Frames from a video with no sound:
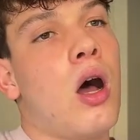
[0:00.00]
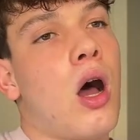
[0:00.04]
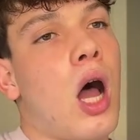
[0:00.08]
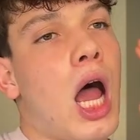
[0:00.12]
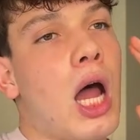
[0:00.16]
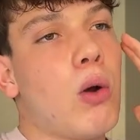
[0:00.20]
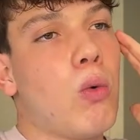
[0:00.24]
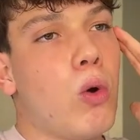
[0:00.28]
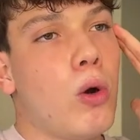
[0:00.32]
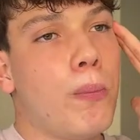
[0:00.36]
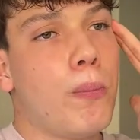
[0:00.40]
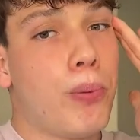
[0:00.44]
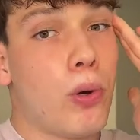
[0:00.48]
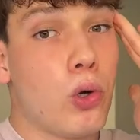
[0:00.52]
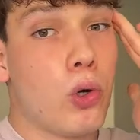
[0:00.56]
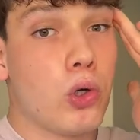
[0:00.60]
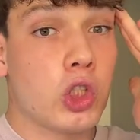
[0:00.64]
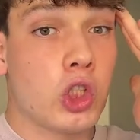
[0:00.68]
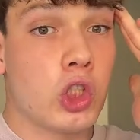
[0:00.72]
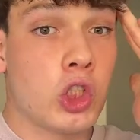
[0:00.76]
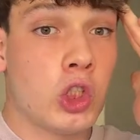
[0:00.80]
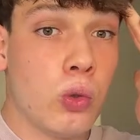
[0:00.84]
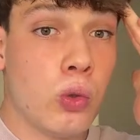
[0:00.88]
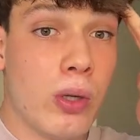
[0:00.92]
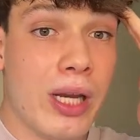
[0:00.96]
I will put
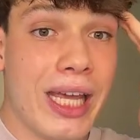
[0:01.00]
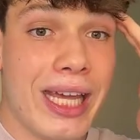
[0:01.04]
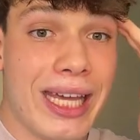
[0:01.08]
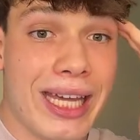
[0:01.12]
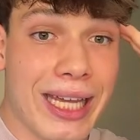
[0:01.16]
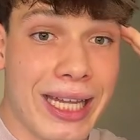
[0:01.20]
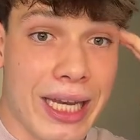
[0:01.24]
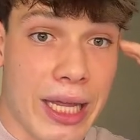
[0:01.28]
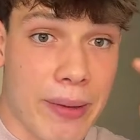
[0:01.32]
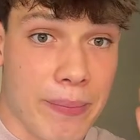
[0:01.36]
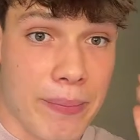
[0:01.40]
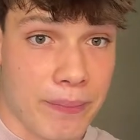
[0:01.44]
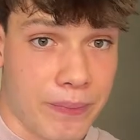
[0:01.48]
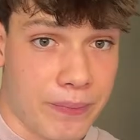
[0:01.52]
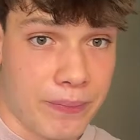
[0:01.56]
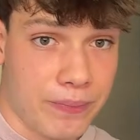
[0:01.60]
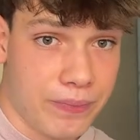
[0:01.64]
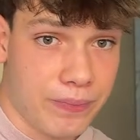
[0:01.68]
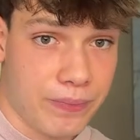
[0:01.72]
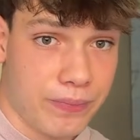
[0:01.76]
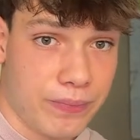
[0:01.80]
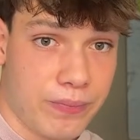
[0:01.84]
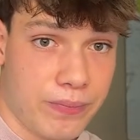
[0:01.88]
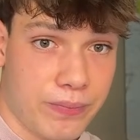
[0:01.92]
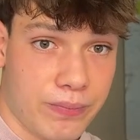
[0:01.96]
Soulé in him,
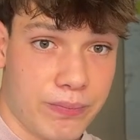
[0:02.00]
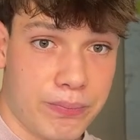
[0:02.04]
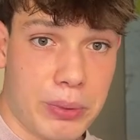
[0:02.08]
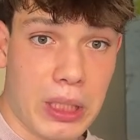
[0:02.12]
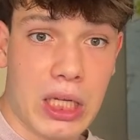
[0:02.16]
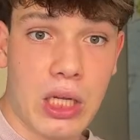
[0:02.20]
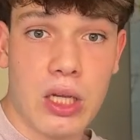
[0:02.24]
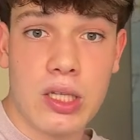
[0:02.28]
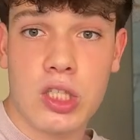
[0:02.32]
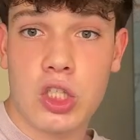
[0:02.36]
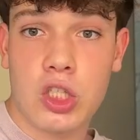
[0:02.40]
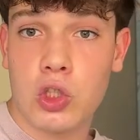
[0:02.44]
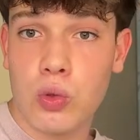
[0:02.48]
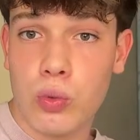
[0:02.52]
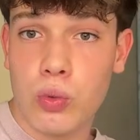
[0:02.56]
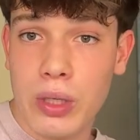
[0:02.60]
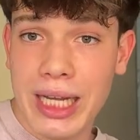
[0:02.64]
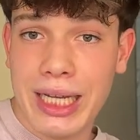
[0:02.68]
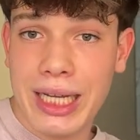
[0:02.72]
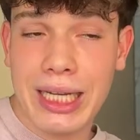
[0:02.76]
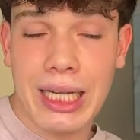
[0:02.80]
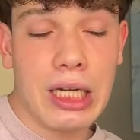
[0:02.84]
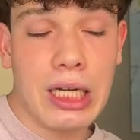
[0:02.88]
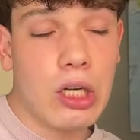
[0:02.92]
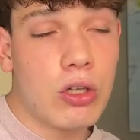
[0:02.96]
because
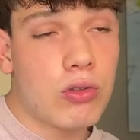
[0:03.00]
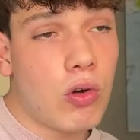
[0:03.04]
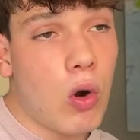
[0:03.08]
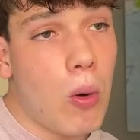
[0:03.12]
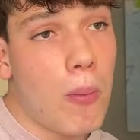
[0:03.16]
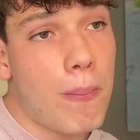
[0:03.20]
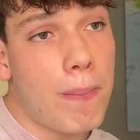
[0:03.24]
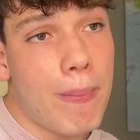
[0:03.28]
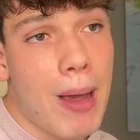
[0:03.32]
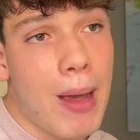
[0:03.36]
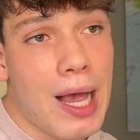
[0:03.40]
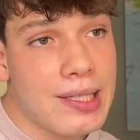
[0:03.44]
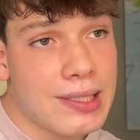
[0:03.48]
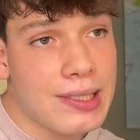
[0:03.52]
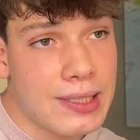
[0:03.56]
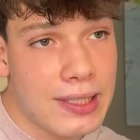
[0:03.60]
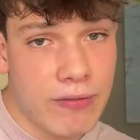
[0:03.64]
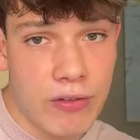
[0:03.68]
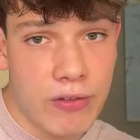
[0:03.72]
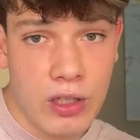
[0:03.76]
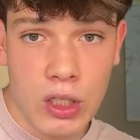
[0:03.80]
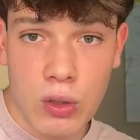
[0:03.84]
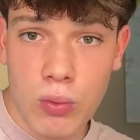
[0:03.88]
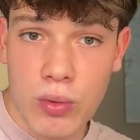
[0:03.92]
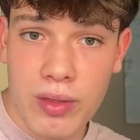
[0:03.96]
Soulé can grow
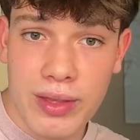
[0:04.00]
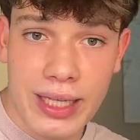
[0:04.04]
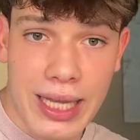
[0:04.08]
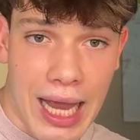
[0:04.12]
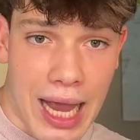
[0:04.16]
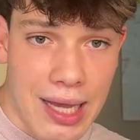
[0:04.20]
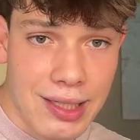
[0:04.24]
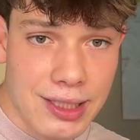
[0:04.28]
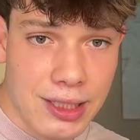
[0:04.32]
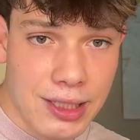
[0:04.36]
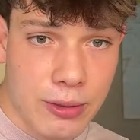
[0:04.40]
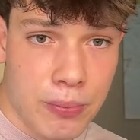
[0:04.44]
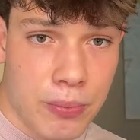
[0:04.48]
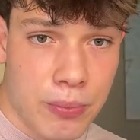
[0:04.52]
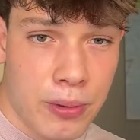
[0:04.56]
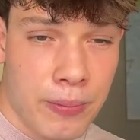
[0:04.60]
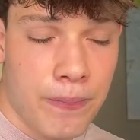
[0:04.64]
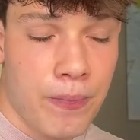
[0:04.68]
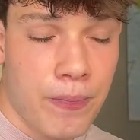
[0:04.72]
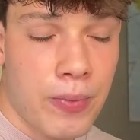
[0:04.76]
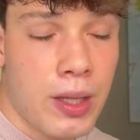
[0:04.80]
massively with Gasp.